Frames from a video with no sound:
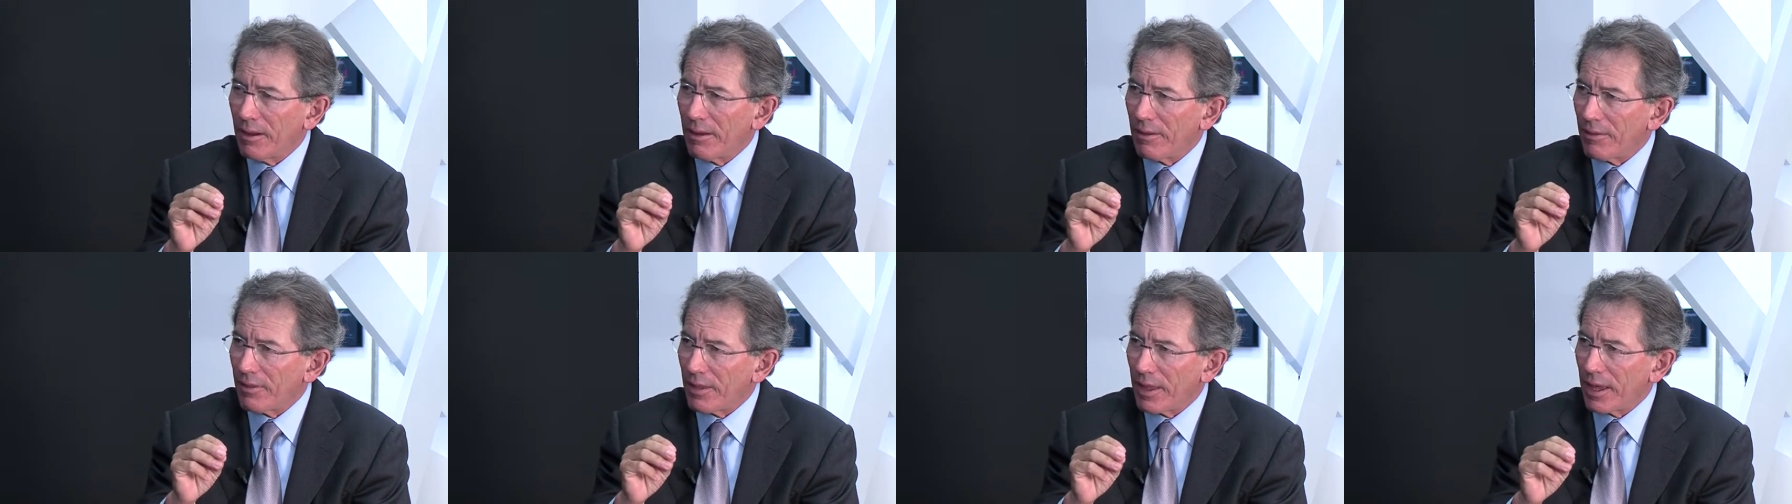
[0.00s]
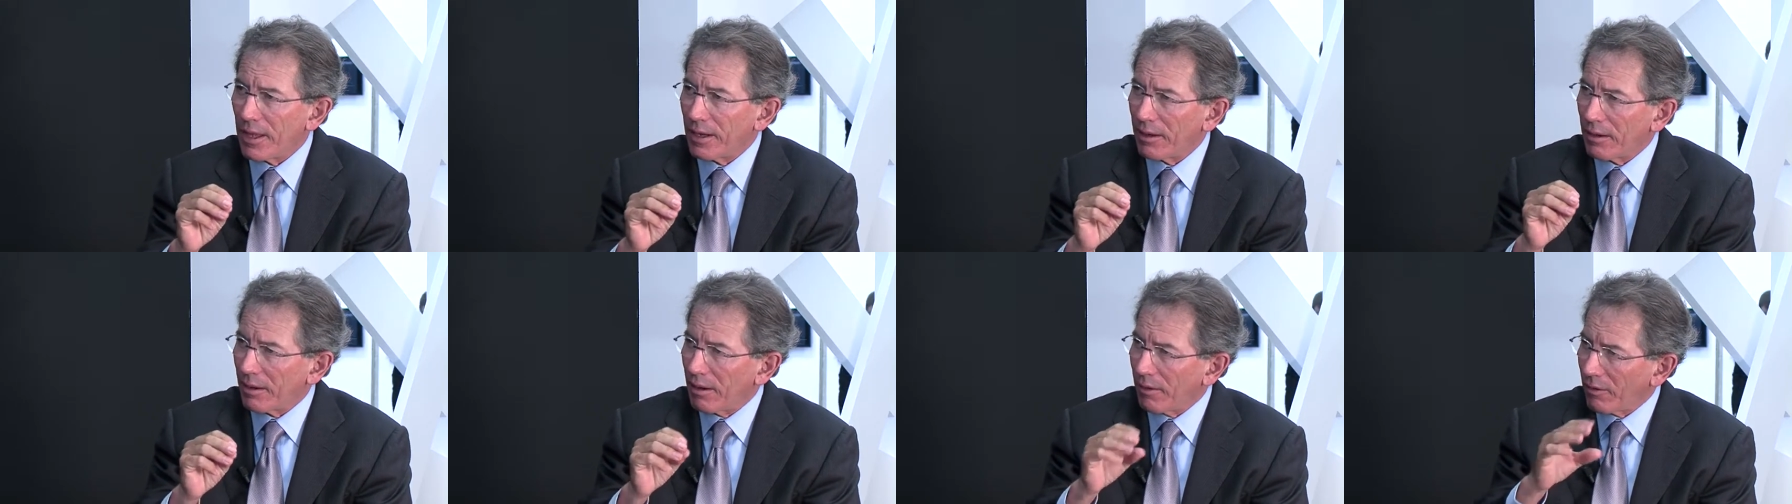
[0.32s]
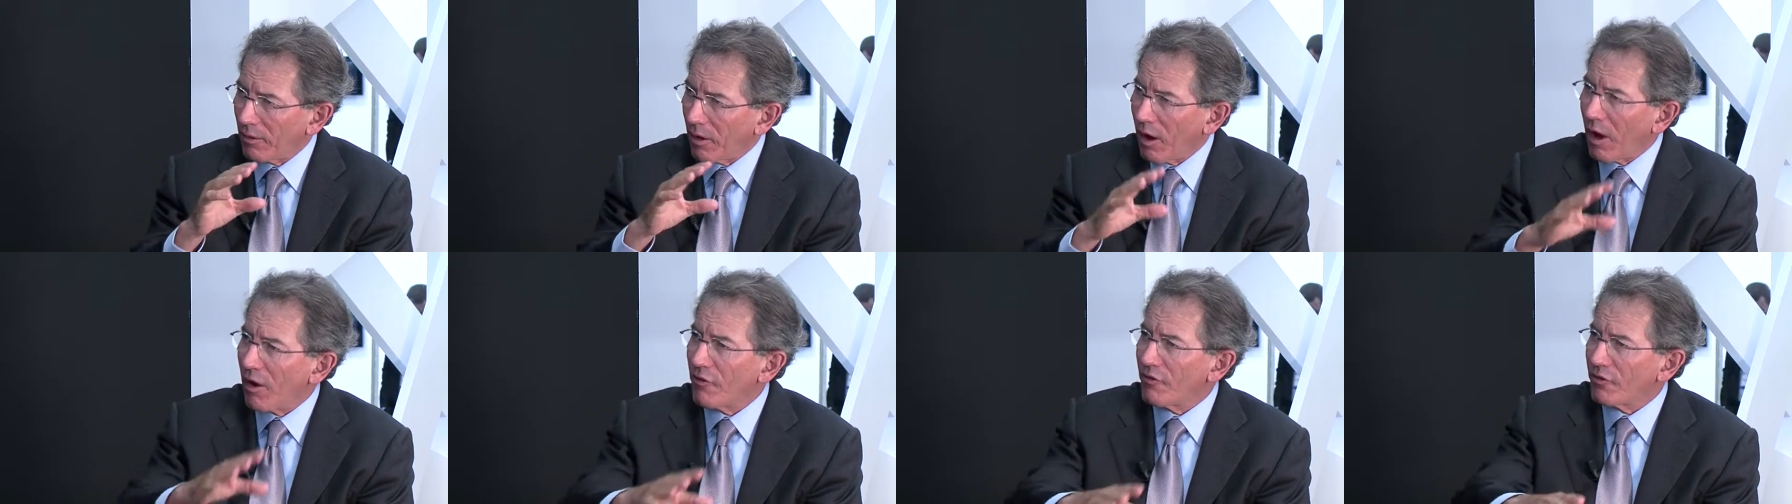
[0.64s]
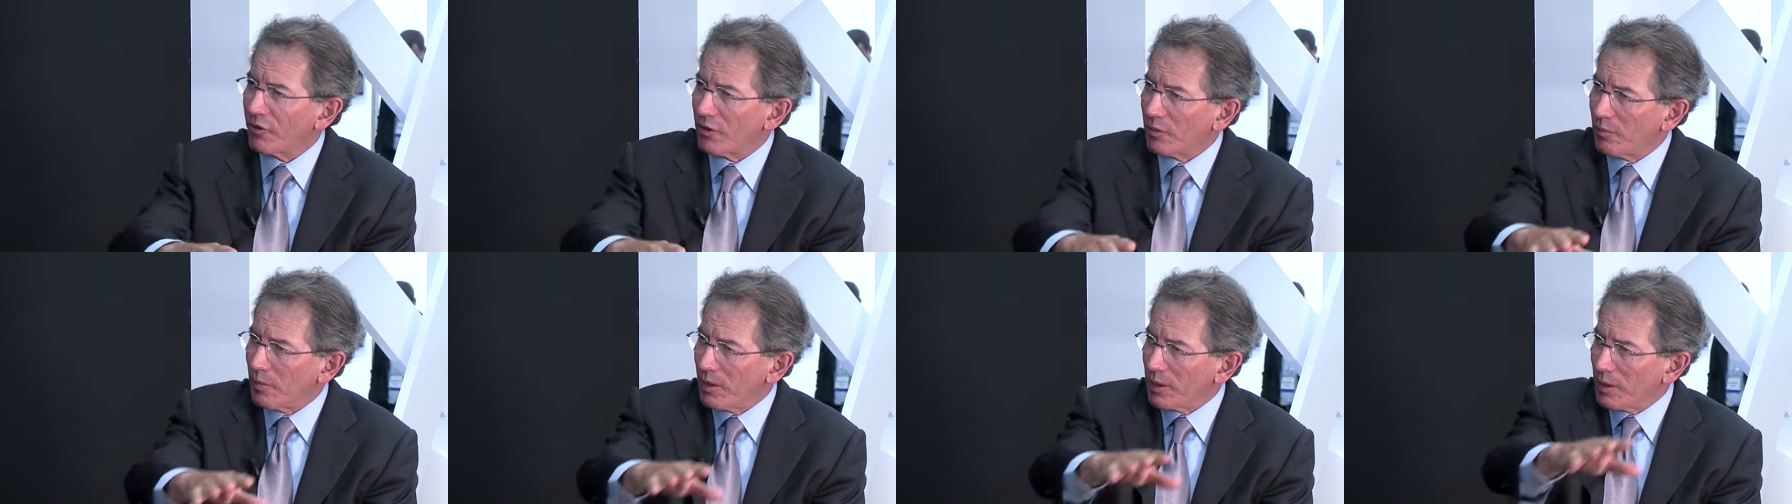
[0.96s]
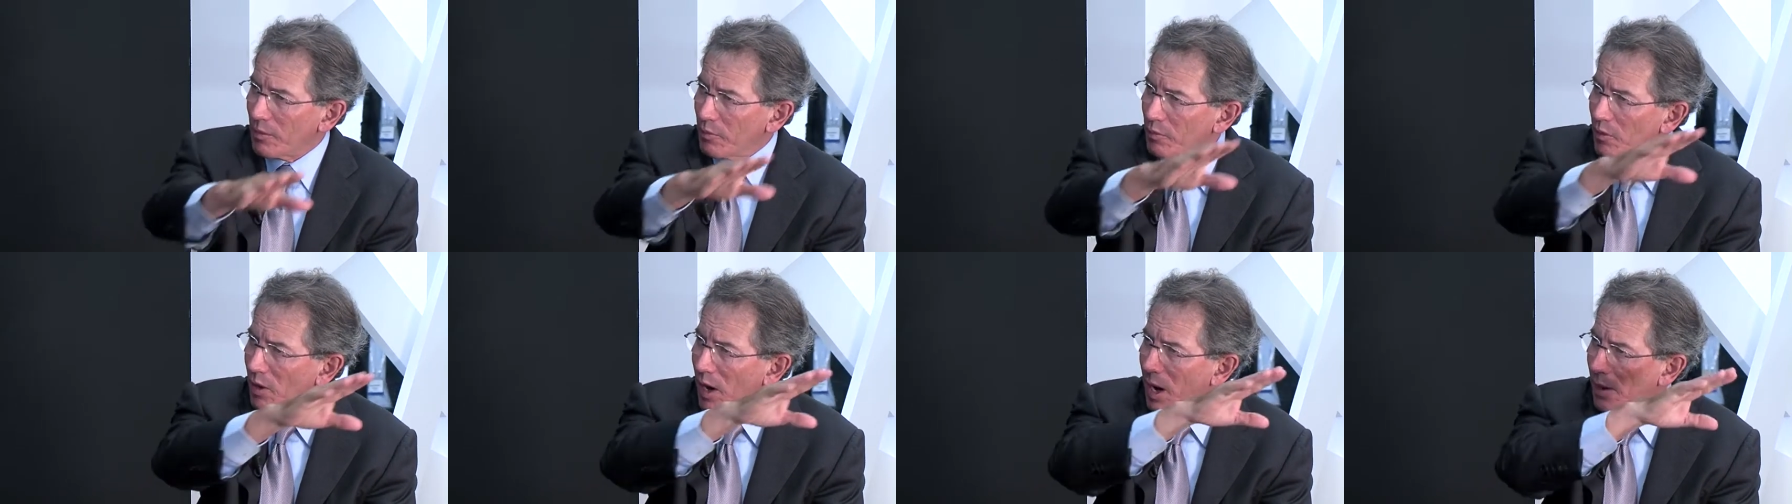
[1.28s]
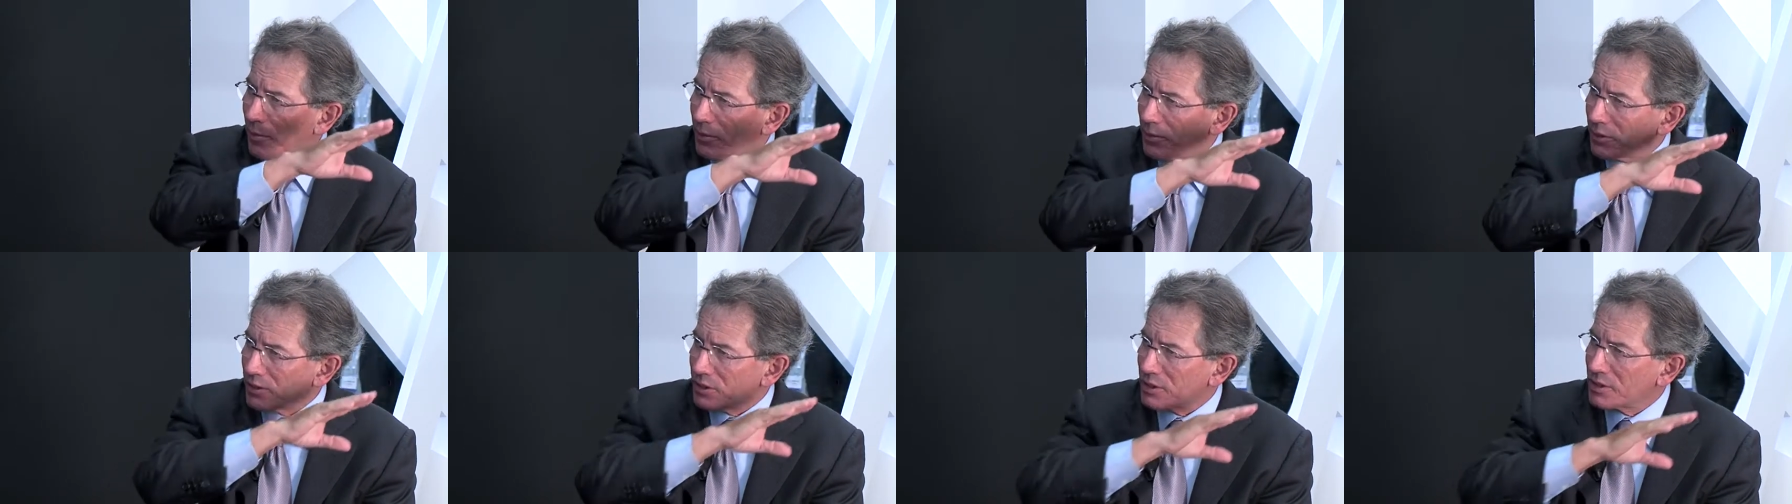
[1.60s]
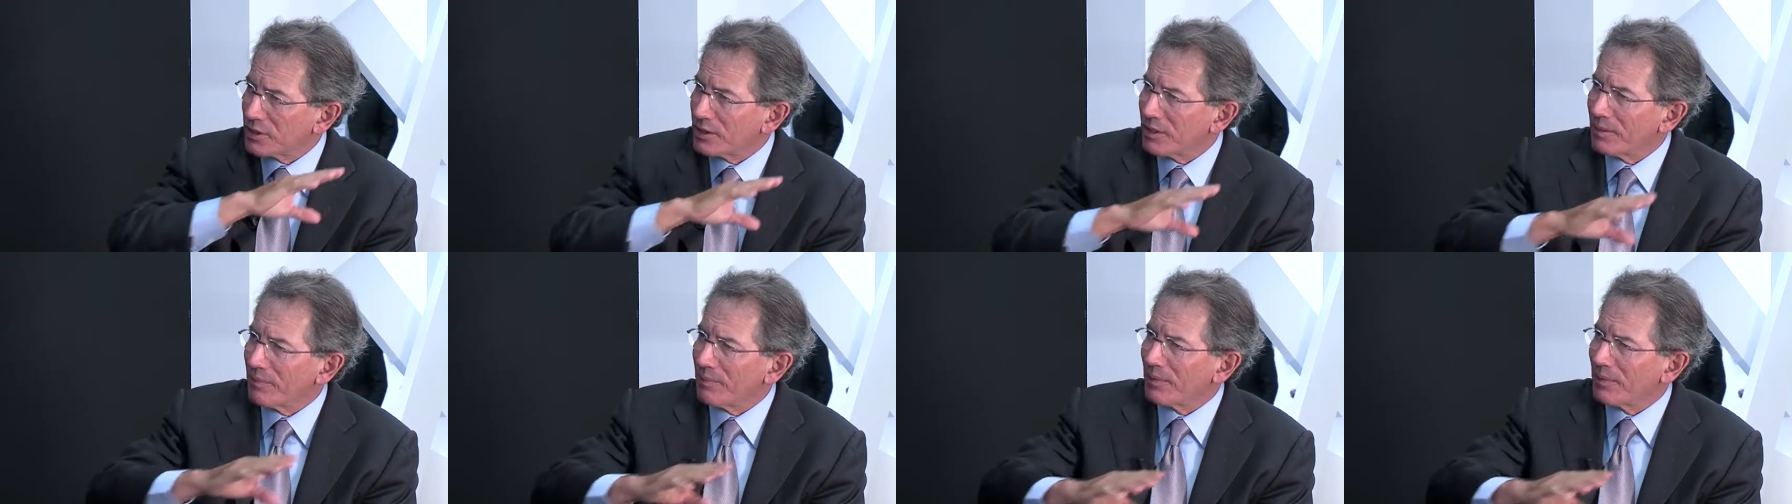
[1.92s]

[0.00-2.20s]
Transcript: that are offered by the promise